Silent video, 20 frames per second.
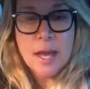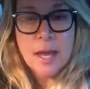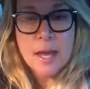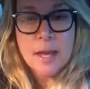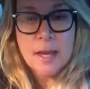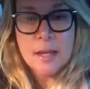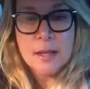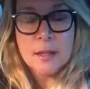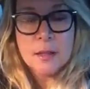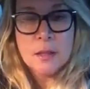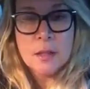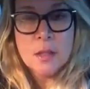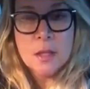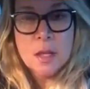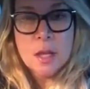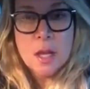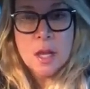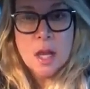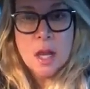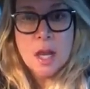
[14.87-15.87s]
And
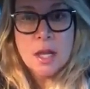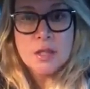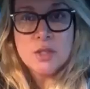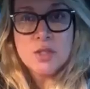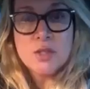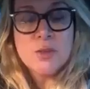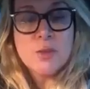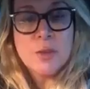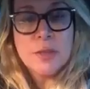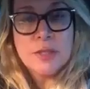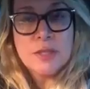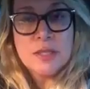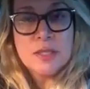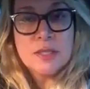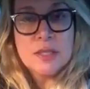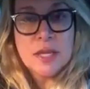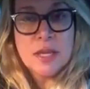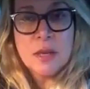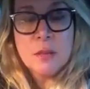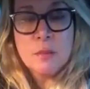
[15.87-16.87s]
I just wanted
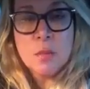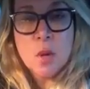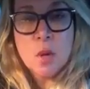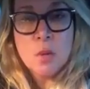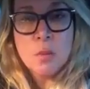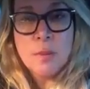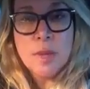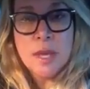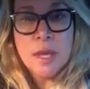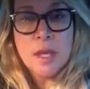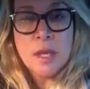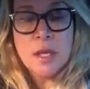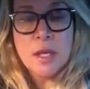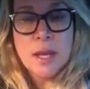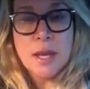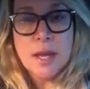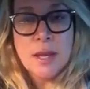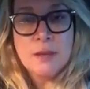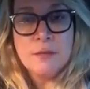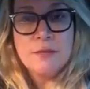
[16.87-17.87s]
to take a
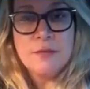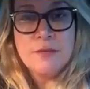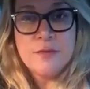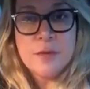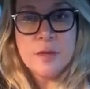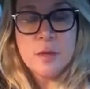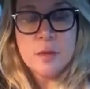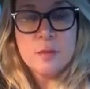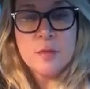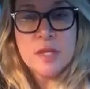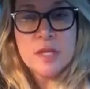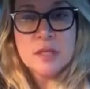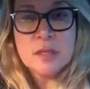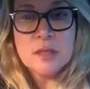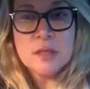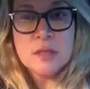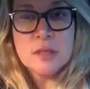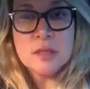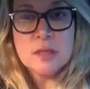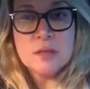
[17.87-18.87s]
moment and film
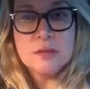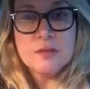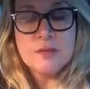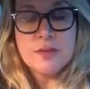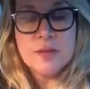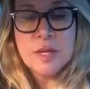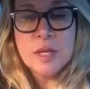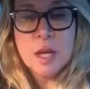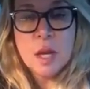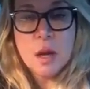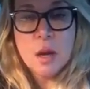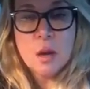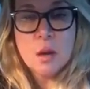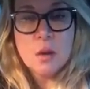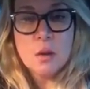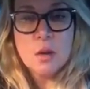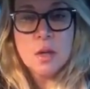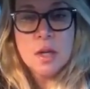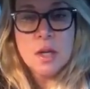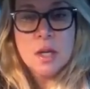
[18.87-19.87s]
this
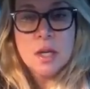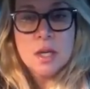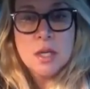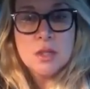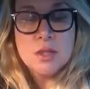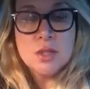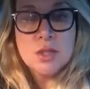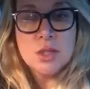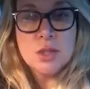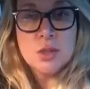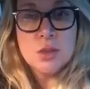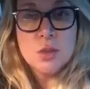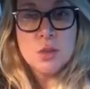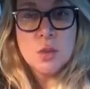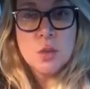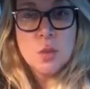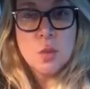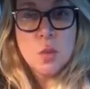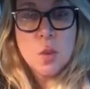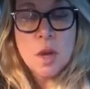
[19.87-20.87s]
video
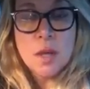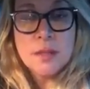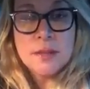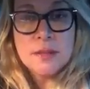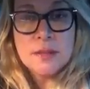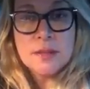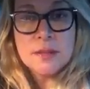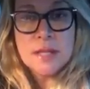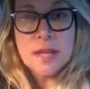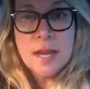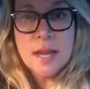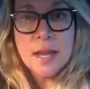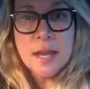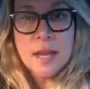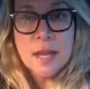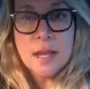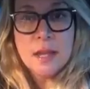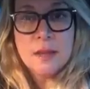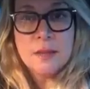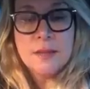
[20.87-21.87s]
to one
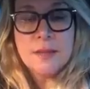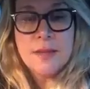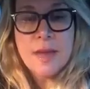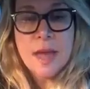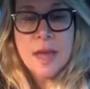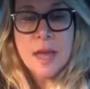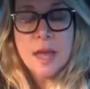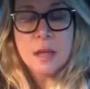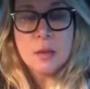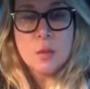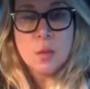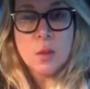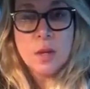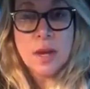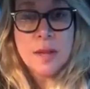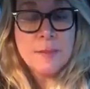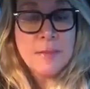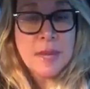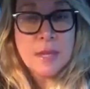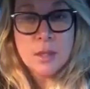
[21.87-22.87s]
say that
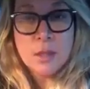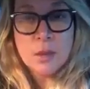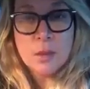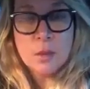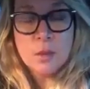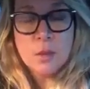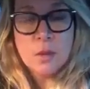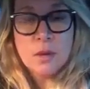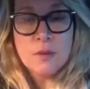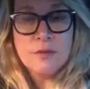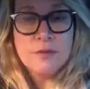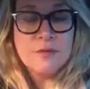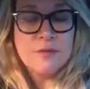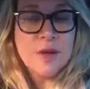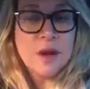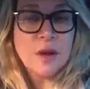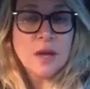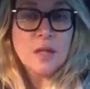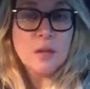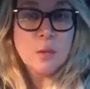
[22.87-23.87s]
when I met you a
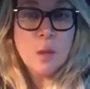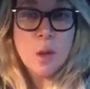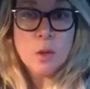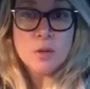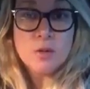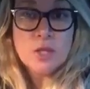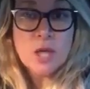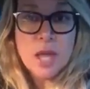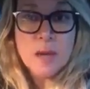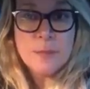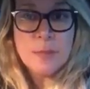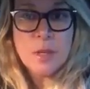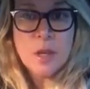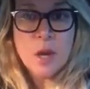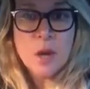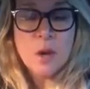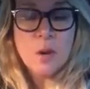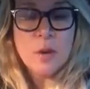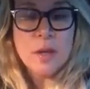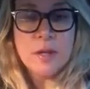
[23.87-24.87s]
very long time
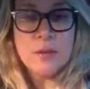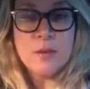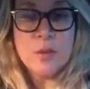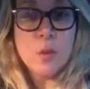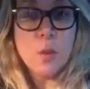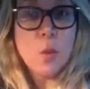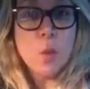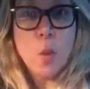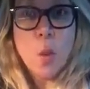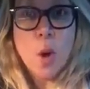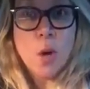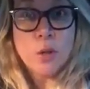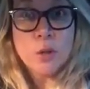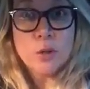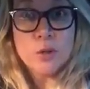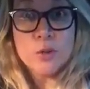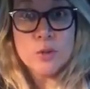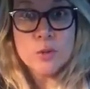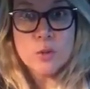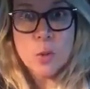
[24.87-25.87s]
ago in the
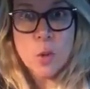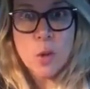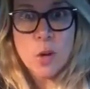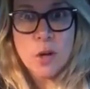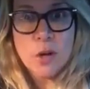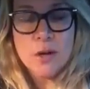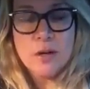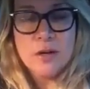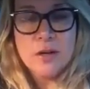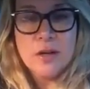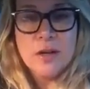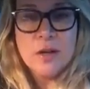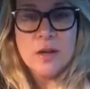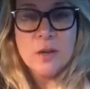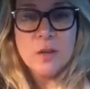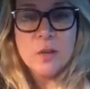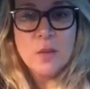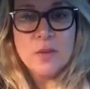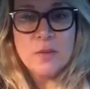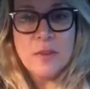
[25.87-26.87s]
water store
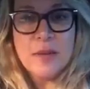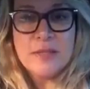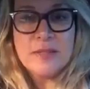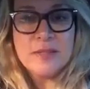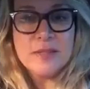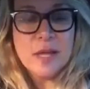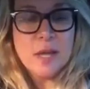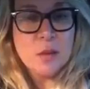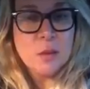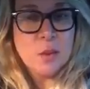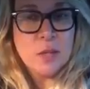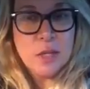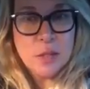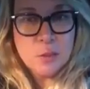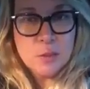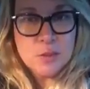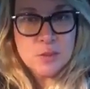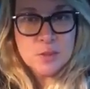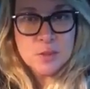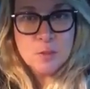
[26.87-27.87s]
with my son when
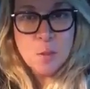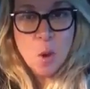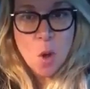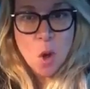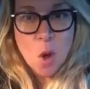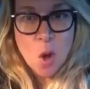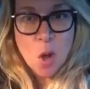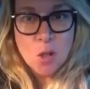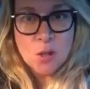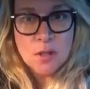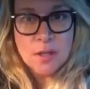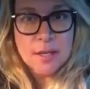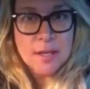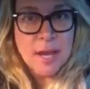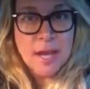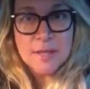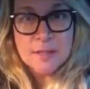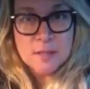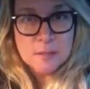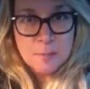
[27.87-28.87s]
he was small
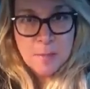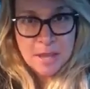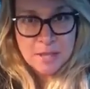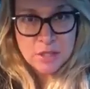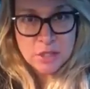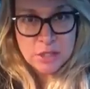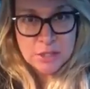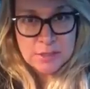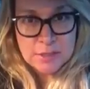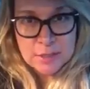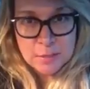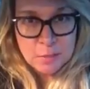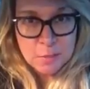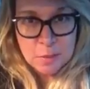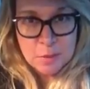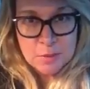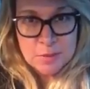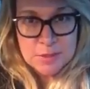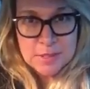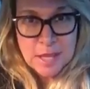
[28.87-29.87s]
and has matching
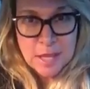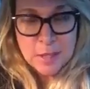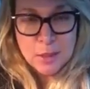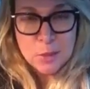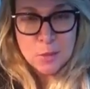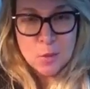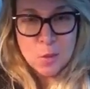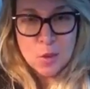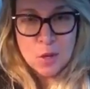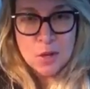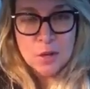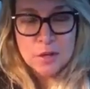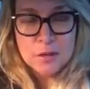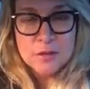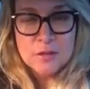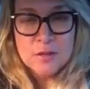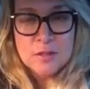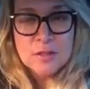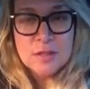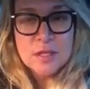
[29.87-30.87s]
dimples like
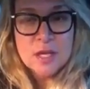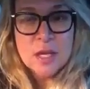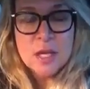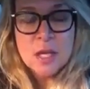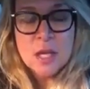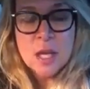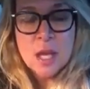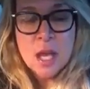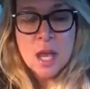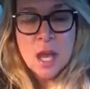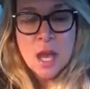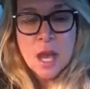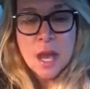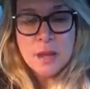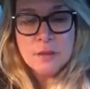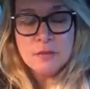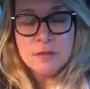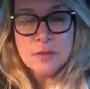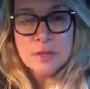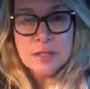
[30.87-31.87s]
yours,
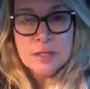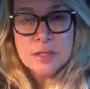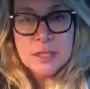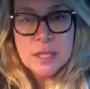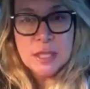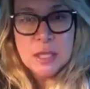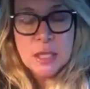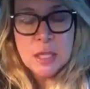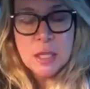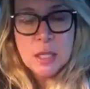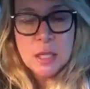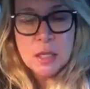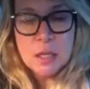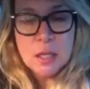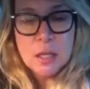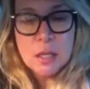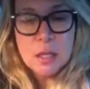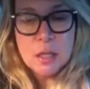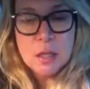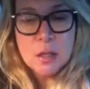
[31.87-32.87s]
I really
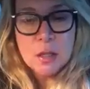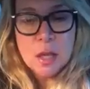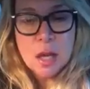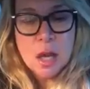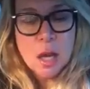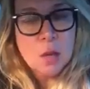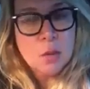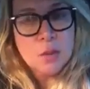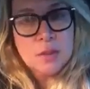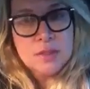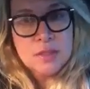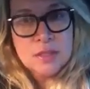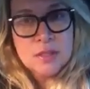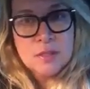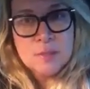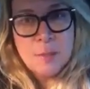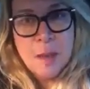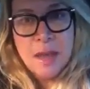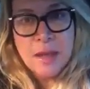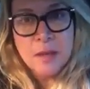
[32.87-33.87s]
uh, was
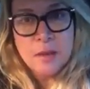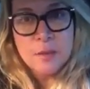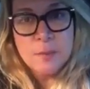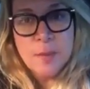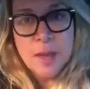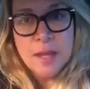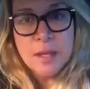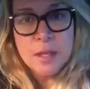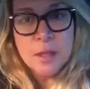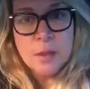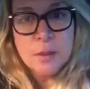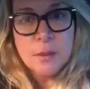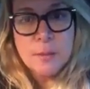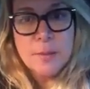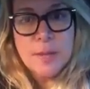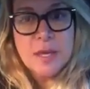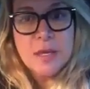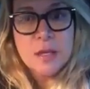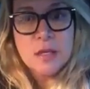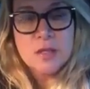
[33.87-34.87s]
inspired by you
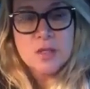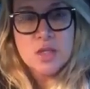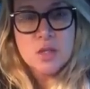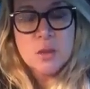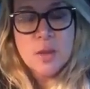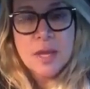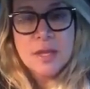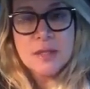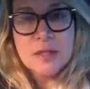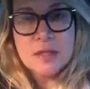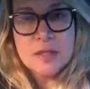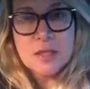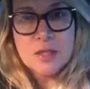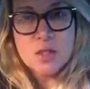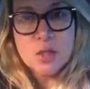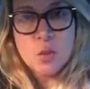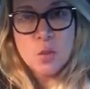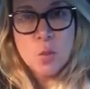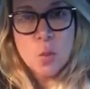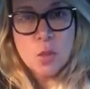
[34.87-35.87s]
because you had
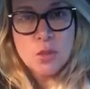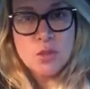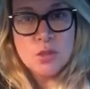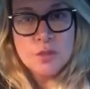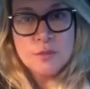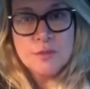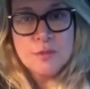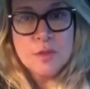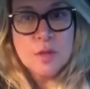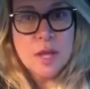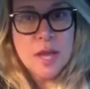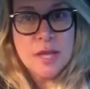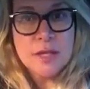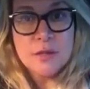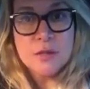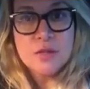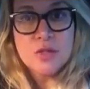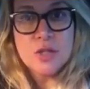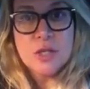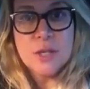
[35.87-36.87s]
such a wonderful
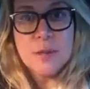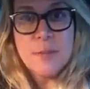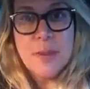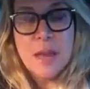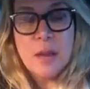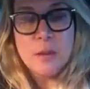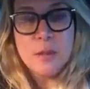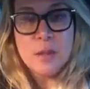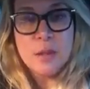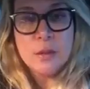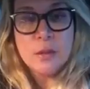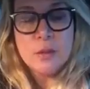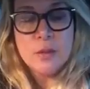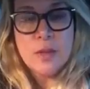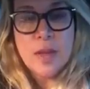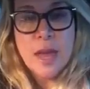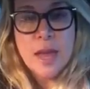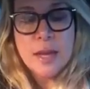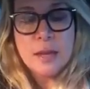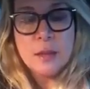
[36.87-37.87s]
energy about you
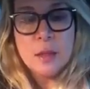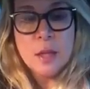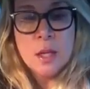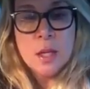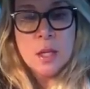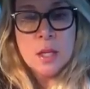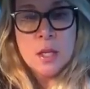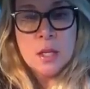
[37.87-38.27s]
that